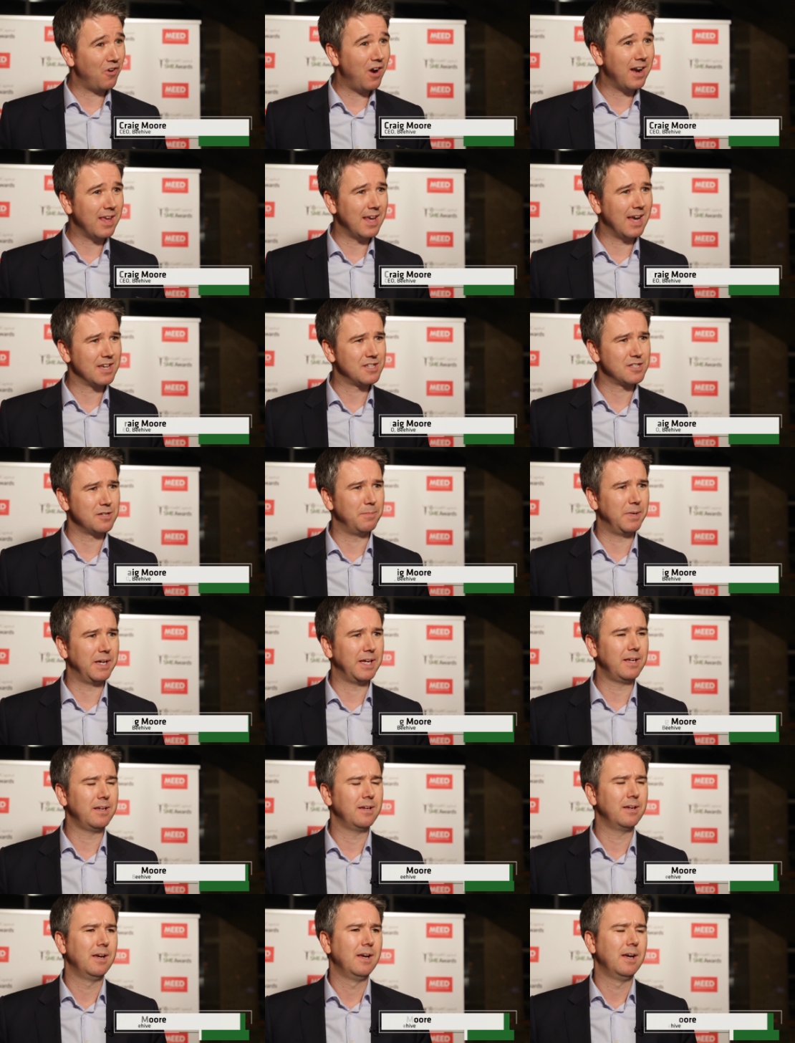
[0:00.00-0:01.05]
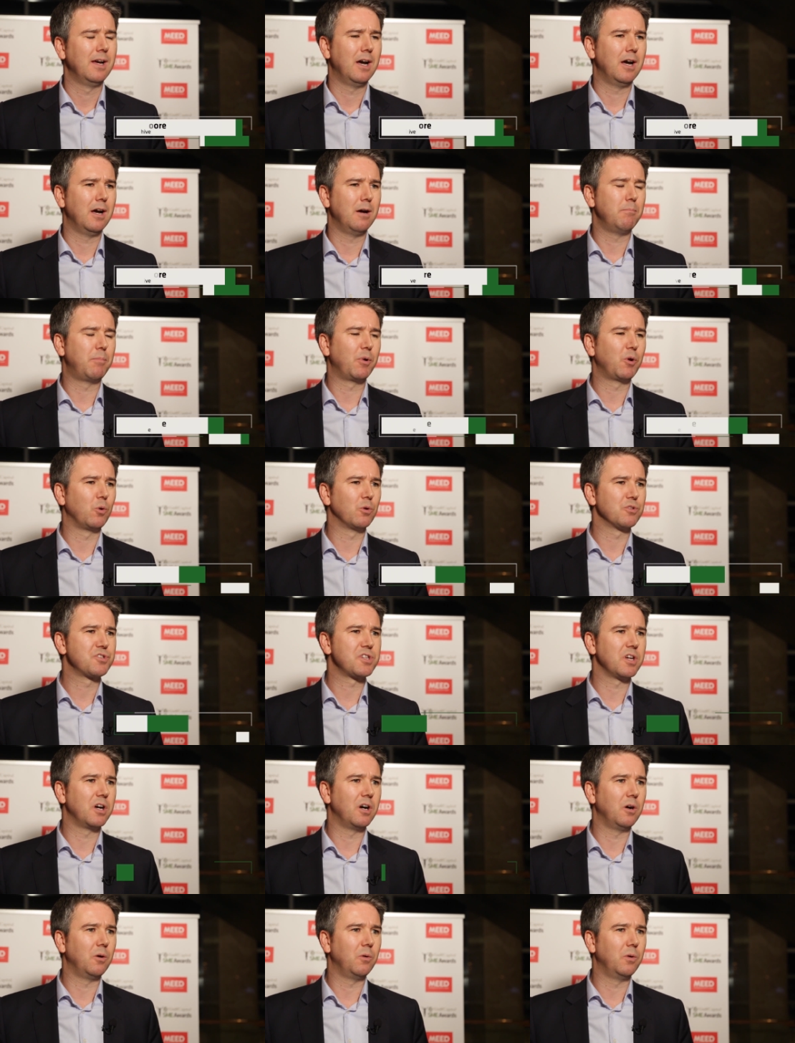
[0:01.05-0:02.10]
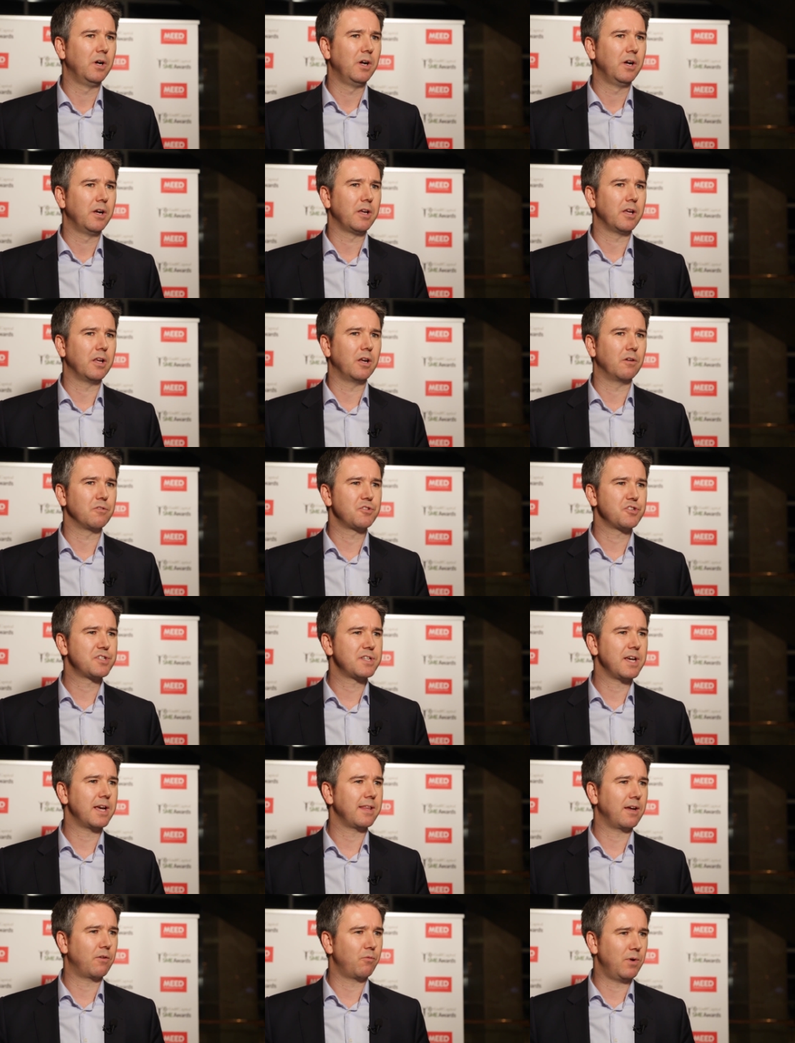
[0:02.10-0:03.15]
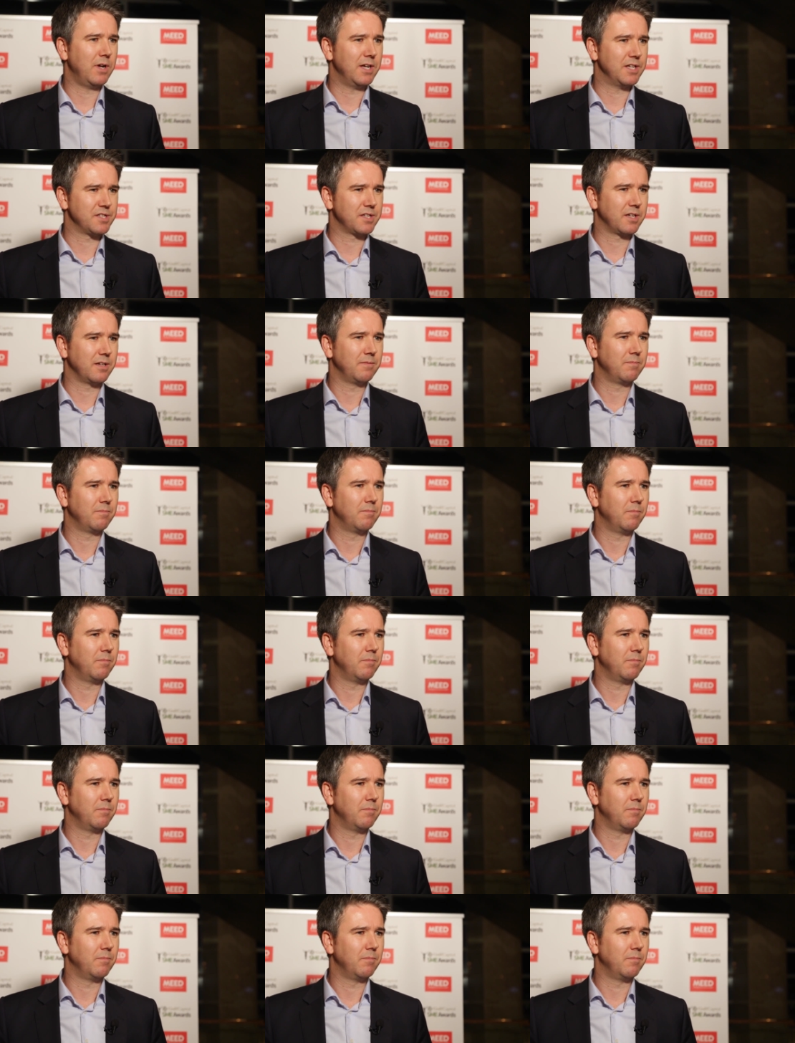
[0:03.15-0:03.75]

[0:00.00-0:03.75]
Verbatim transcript: for any SME, uh, but also, you know, just take that risk.